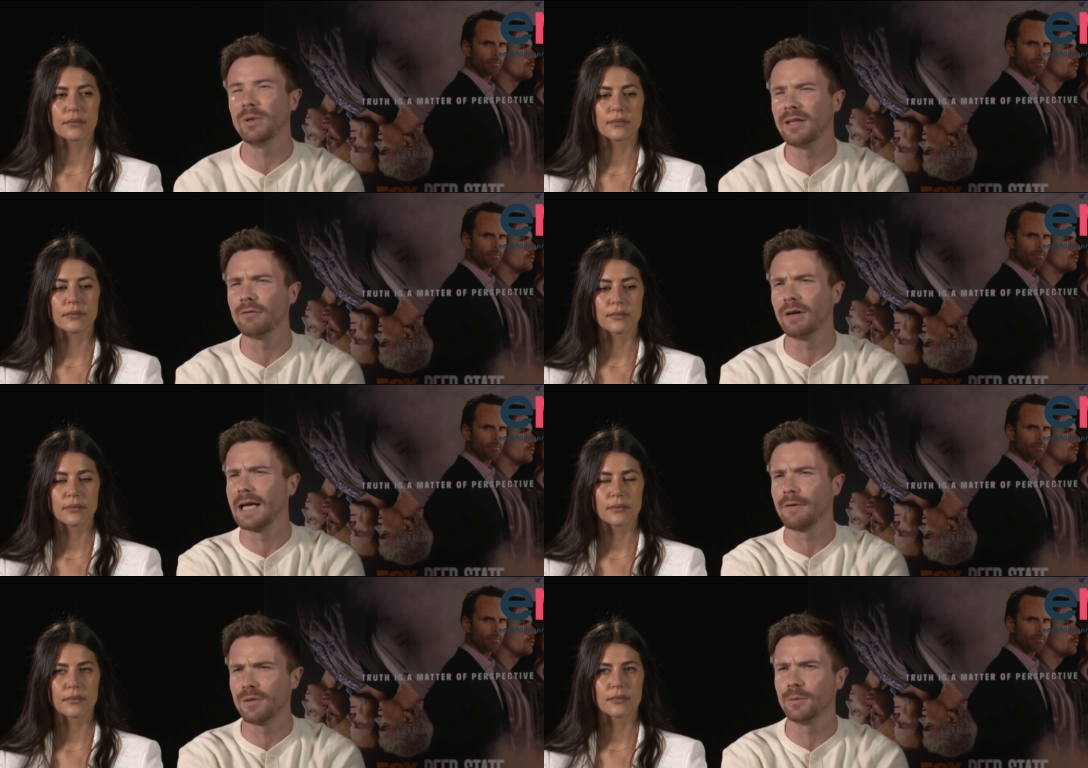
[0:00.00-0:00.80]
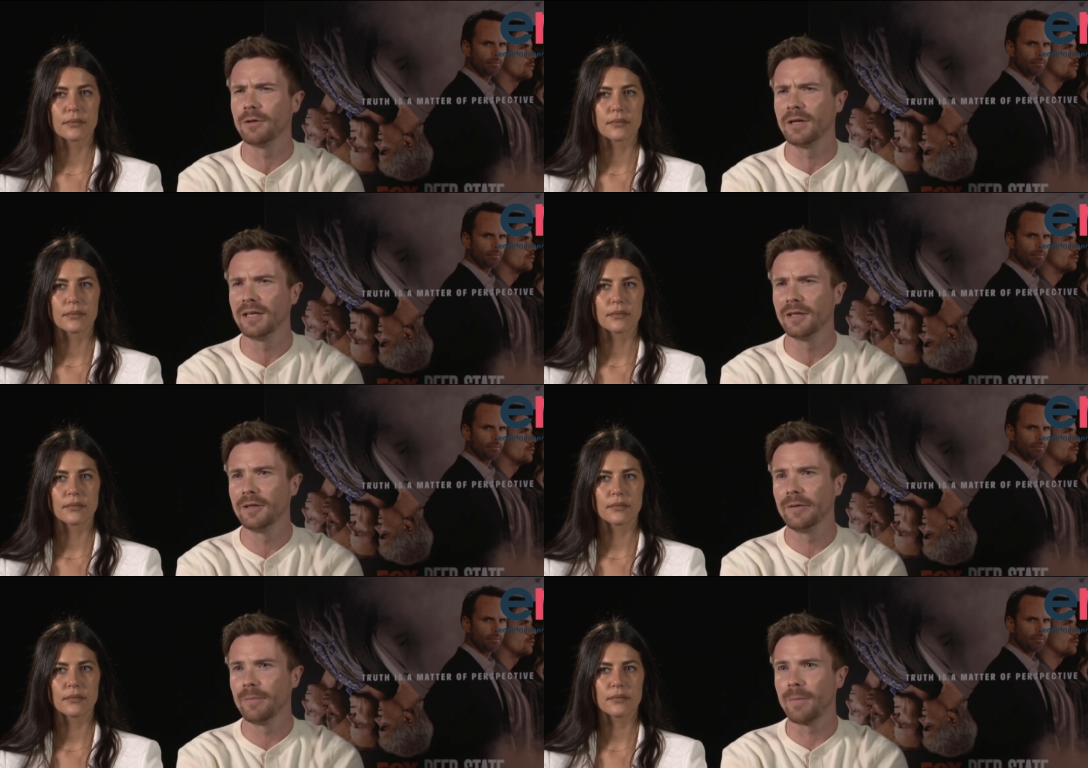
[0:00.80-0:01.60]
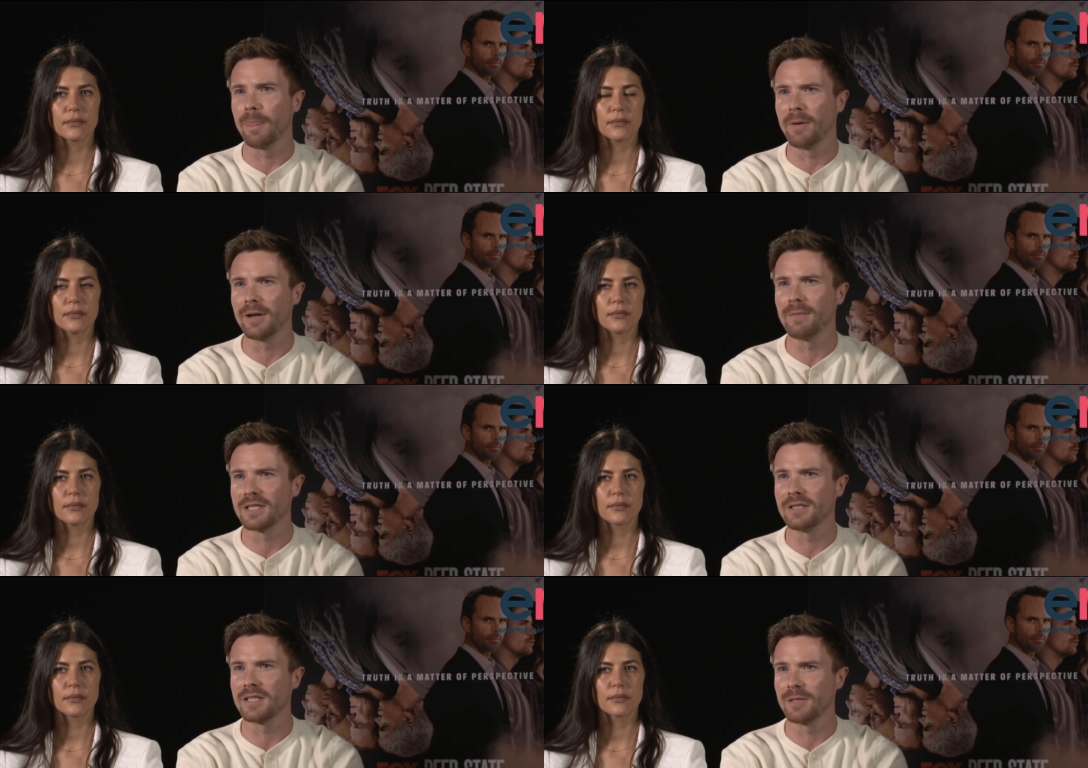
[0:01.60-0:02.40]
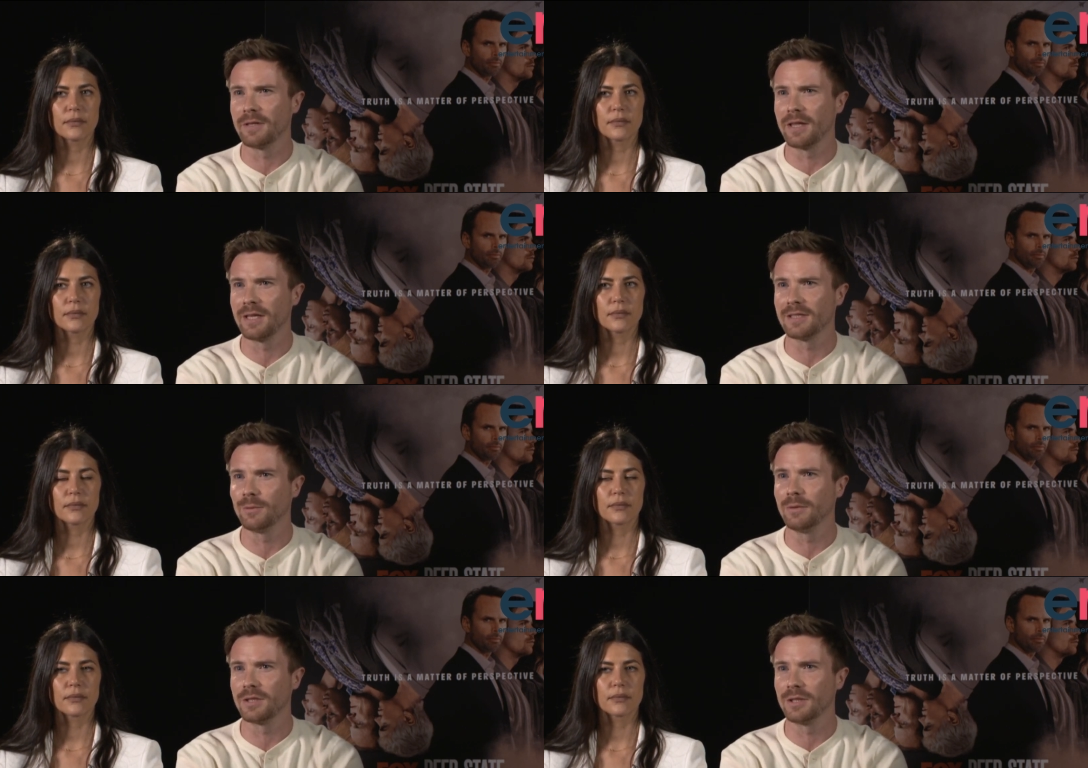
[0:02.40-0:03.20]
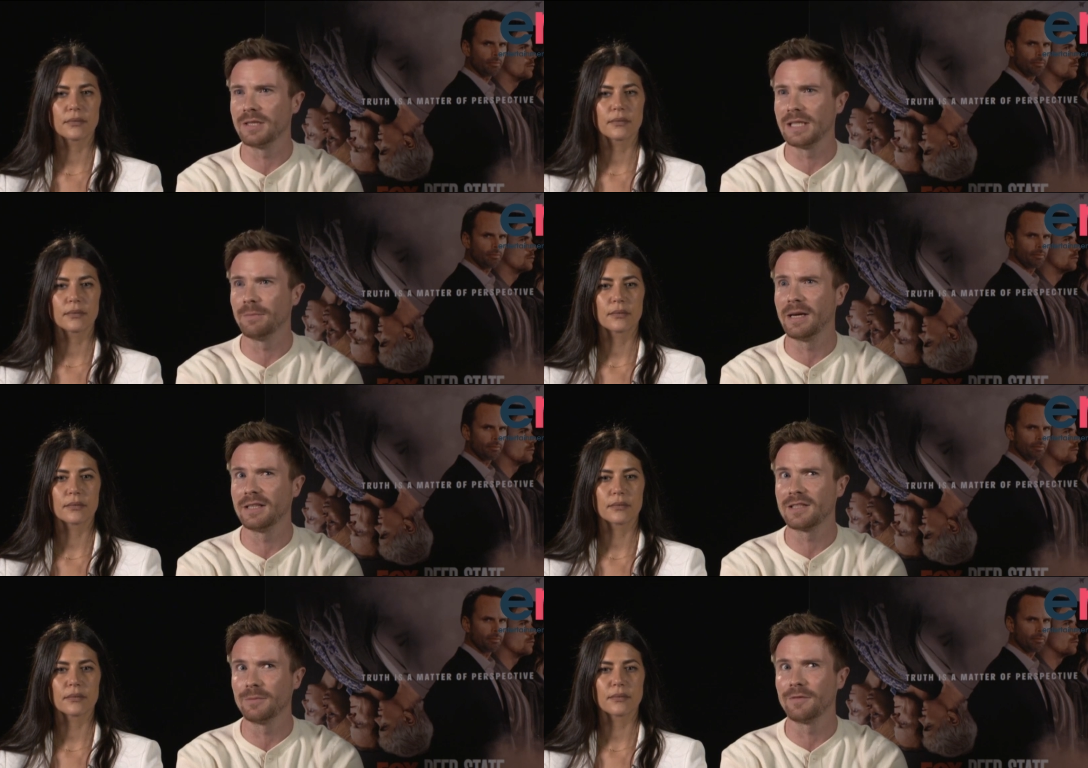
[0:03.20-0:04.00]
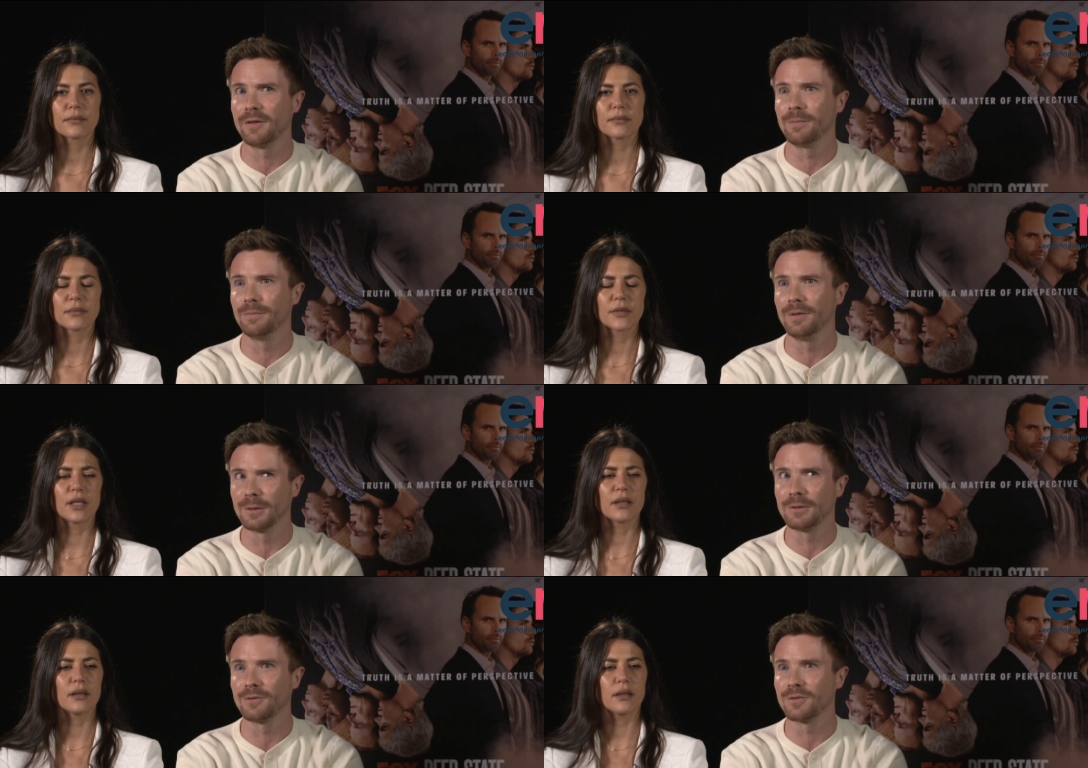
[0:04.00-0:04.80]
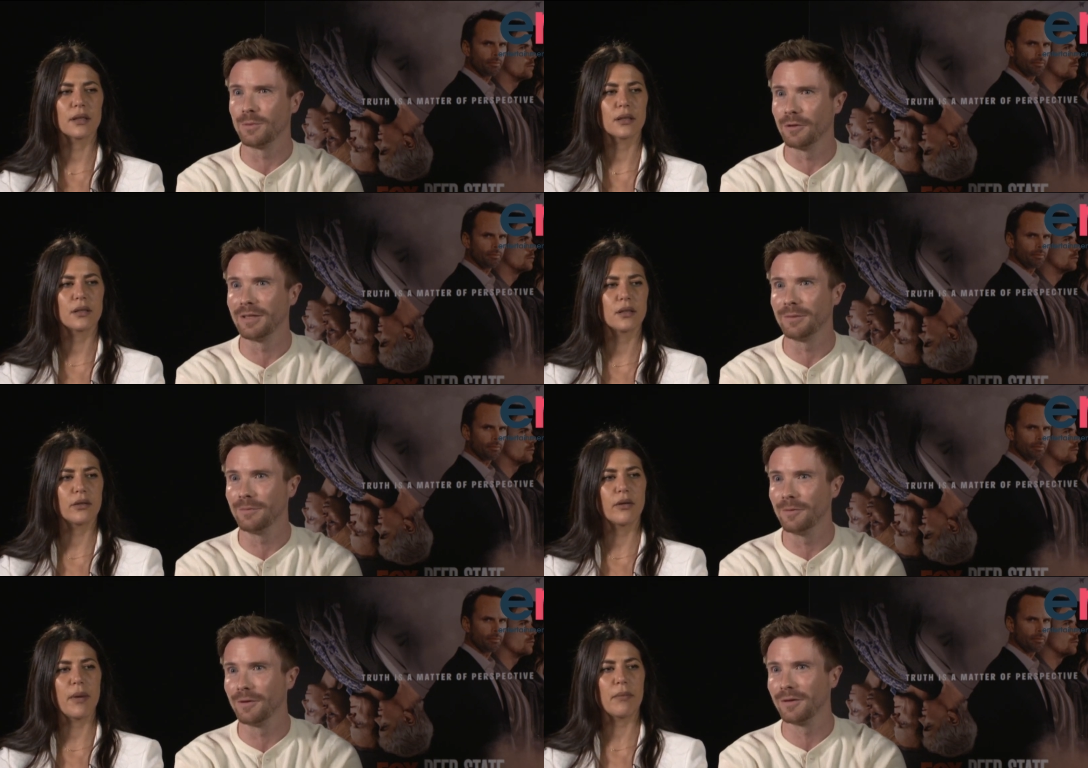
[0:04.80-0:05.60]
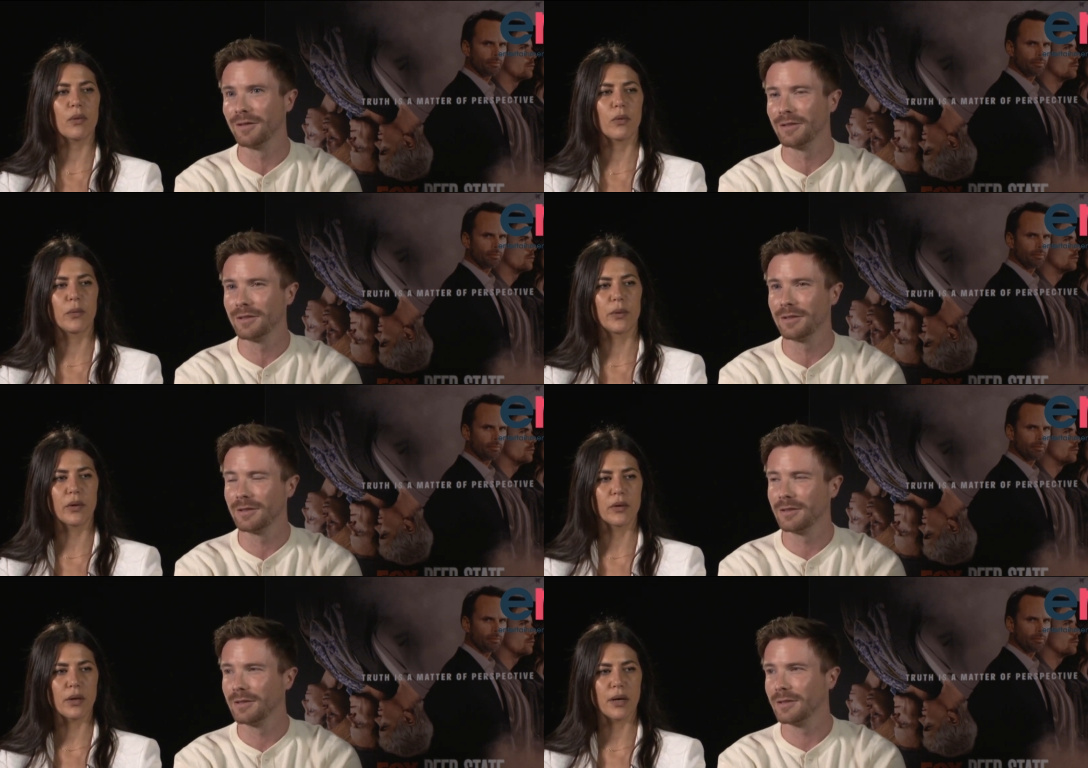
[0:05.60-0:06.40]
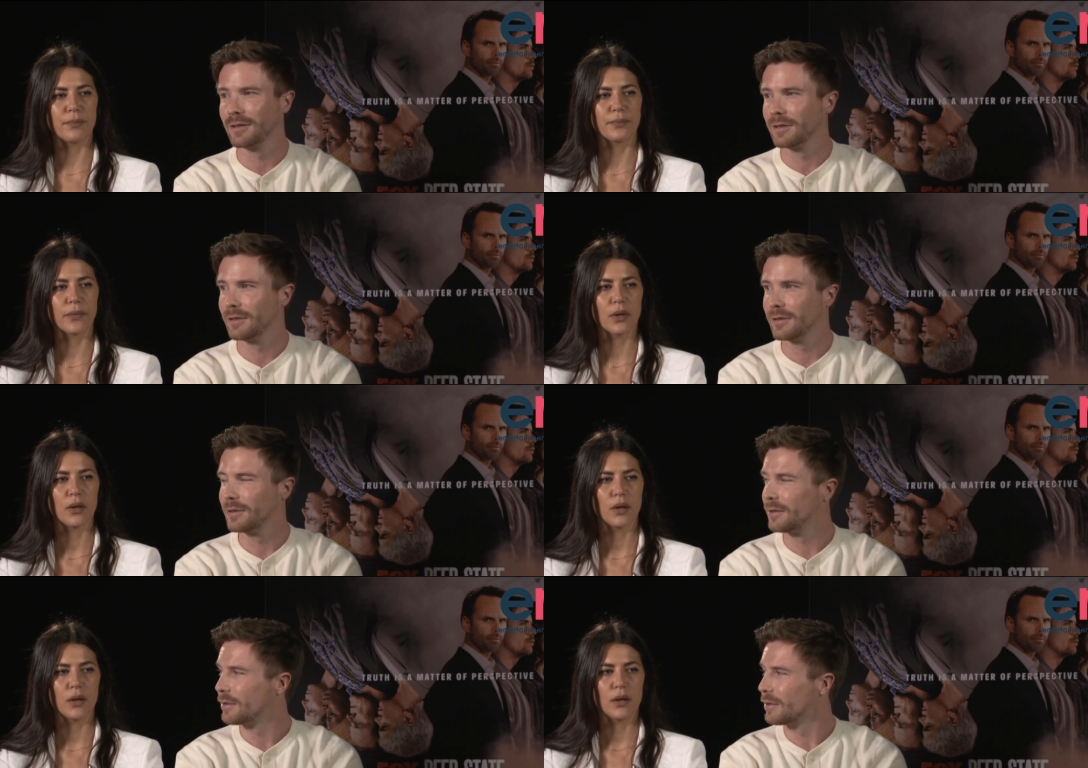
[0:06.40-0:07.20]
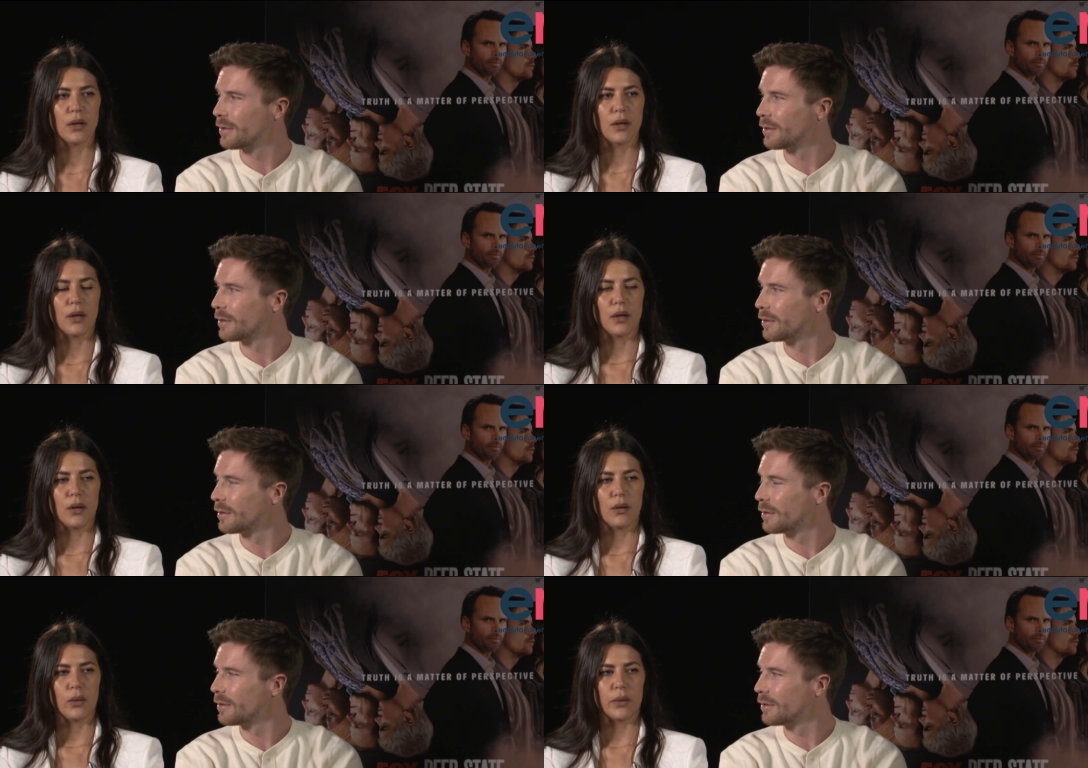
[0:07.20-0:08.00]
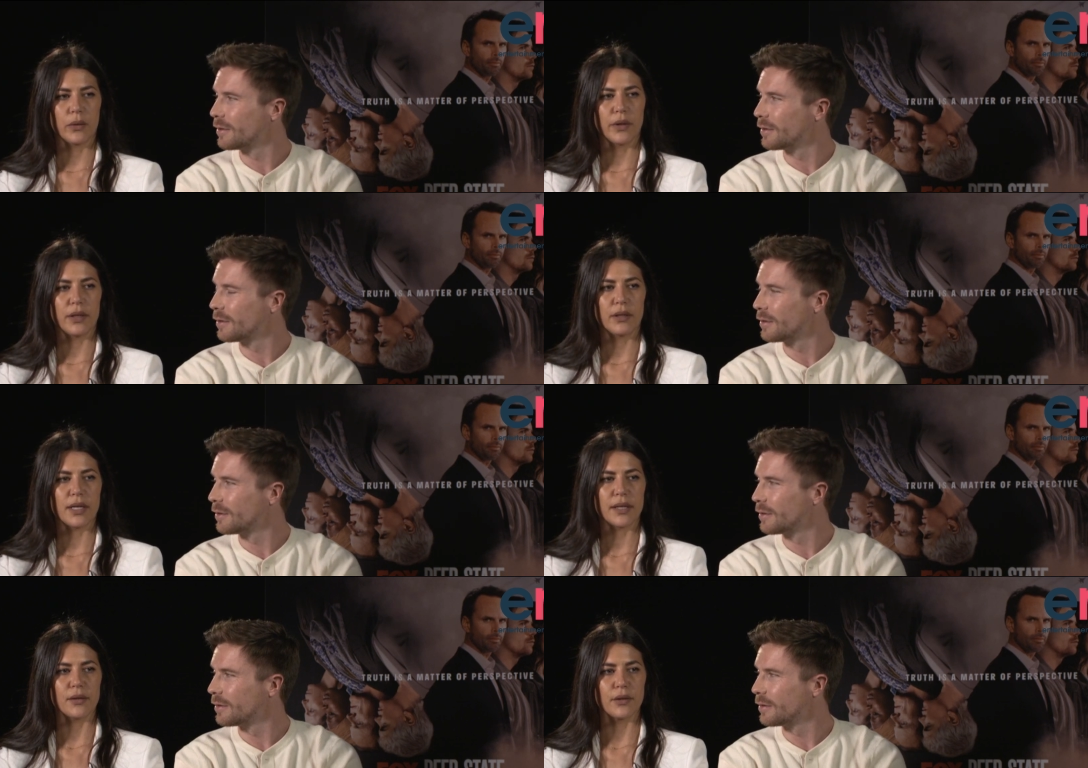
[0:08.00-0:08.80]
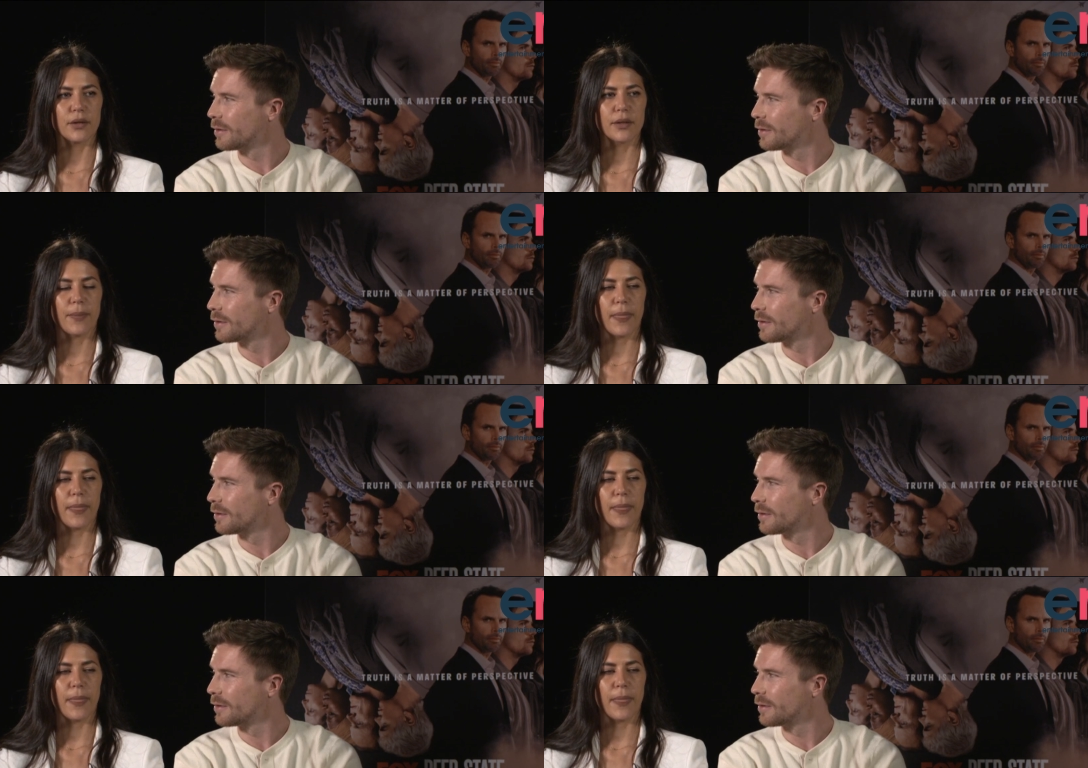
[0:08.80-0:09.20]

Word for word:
Speaker 1: we didn't really have to worry. But I'd imagine that some of the things that we were shooting made some of the locals worry.
Speaker 2: Do you remember when we were um, we were in the desert